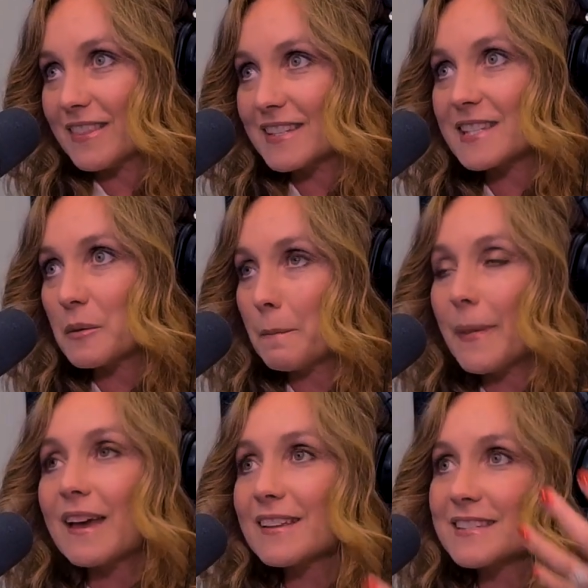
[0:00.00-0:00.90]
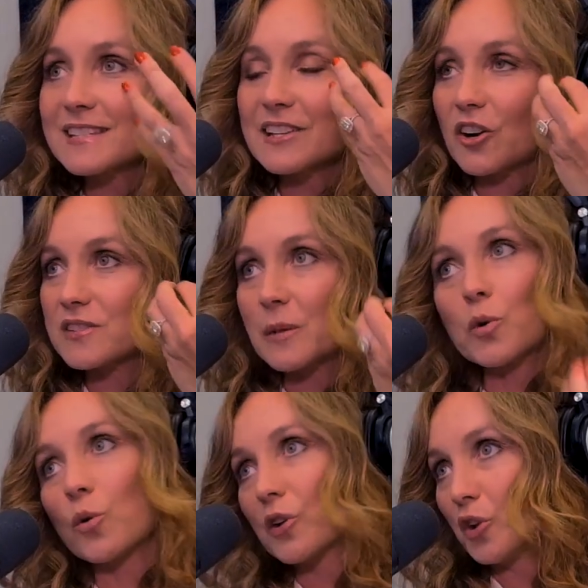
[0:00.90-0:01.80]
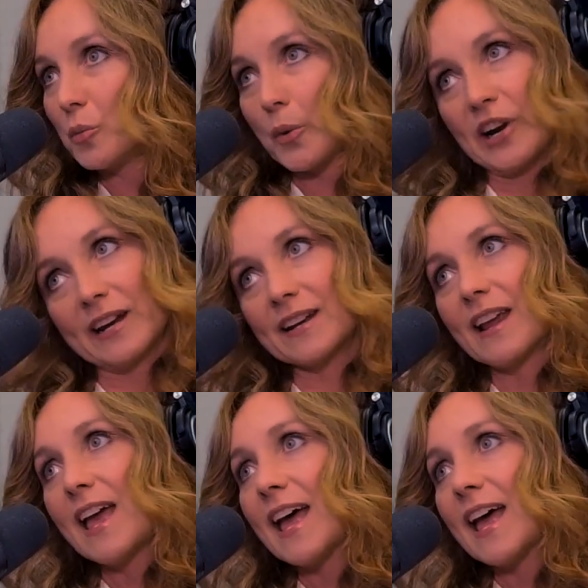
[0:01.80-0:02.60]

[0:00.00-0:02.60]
this embeds in our subcortical brain,